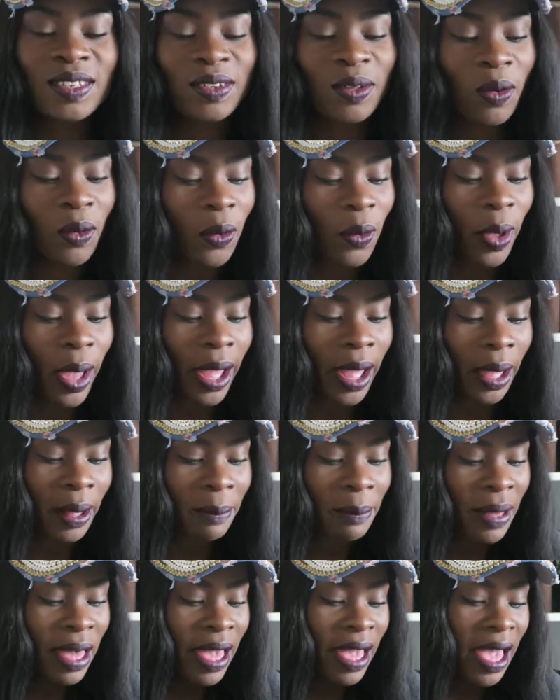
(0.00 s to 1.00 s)
So
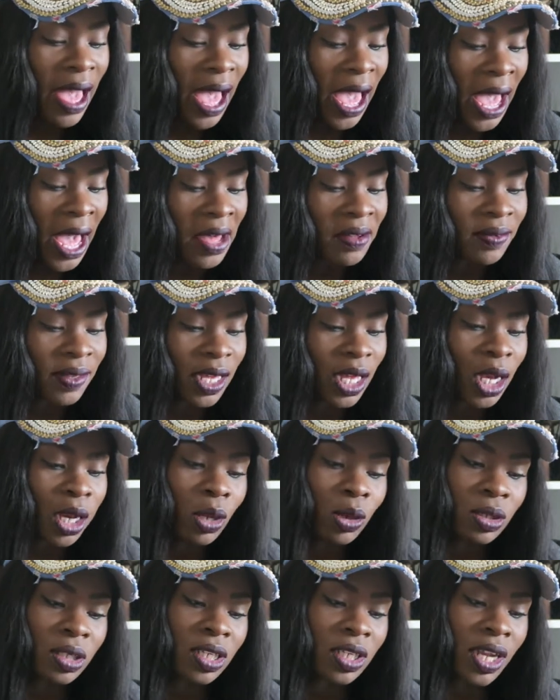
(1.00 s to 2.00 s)
I have it
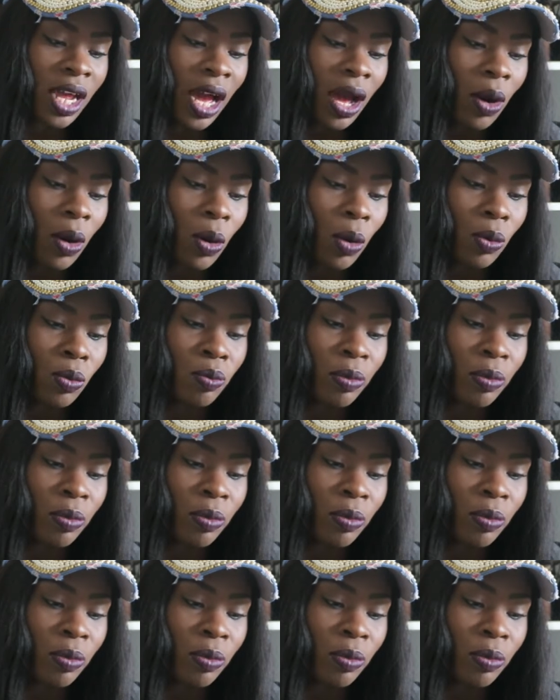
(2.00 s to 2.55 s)
closed now.